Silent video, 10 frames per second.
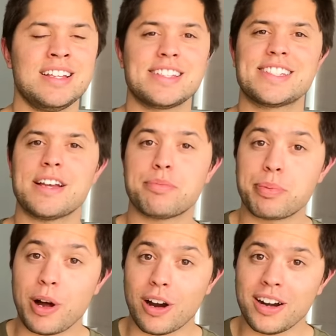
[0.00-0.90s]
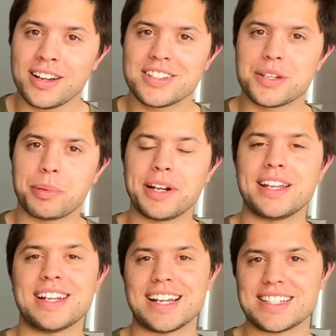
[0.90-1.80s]
subpar, to put
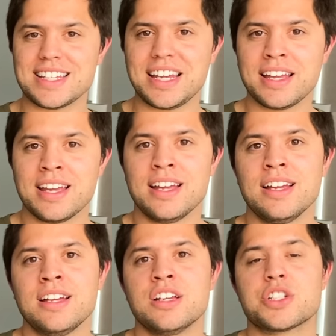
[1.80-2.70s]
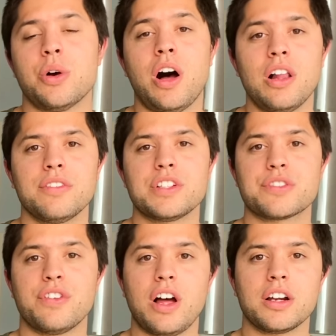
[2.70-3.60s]
it nicely. So all of
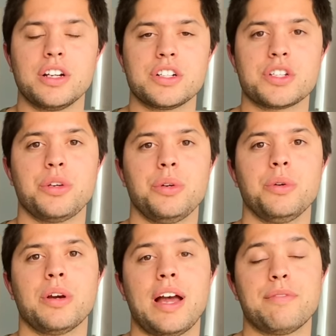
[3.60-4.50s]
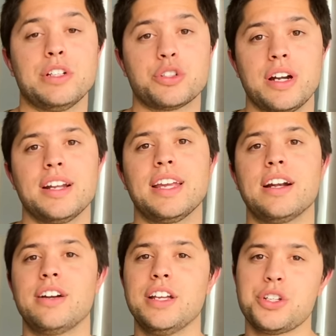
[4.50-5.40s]
us vloggers who have been trying to get
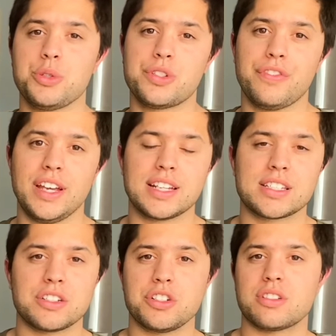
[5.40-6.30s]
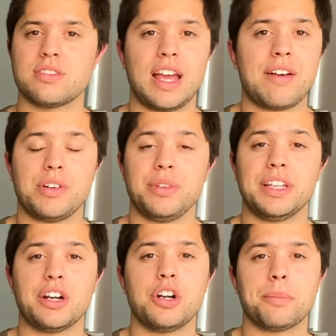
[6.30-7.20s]
our issues fixed just haven't
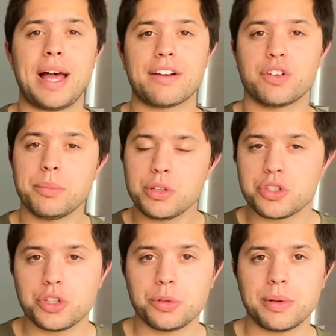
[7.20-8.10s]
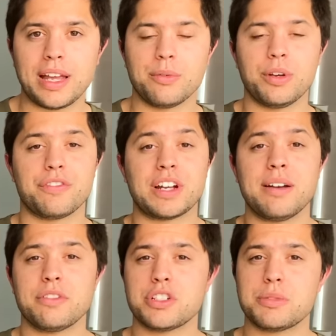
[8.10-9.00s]
really heard back from YouTube, and we've
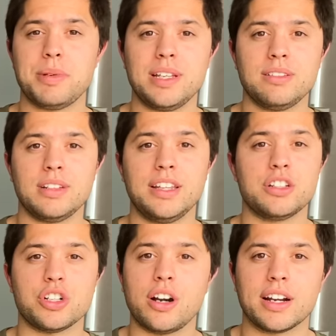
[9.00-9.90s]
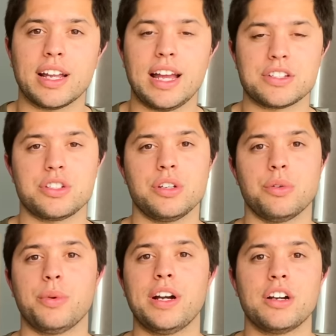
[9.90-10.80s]
kind of just been in the dark as to
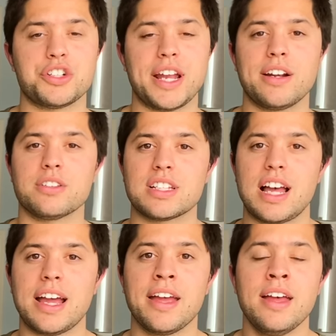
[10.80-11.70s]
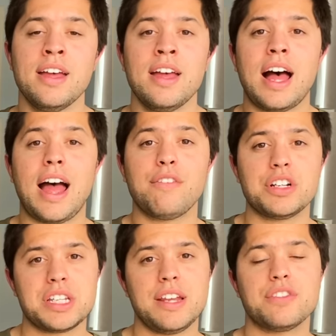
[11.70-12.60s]
where our channels lie. I've
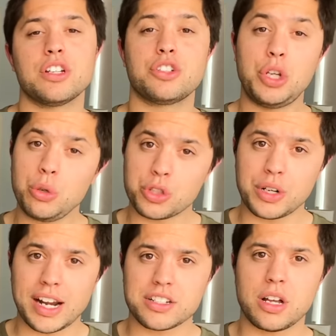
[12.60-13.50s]
received two strikes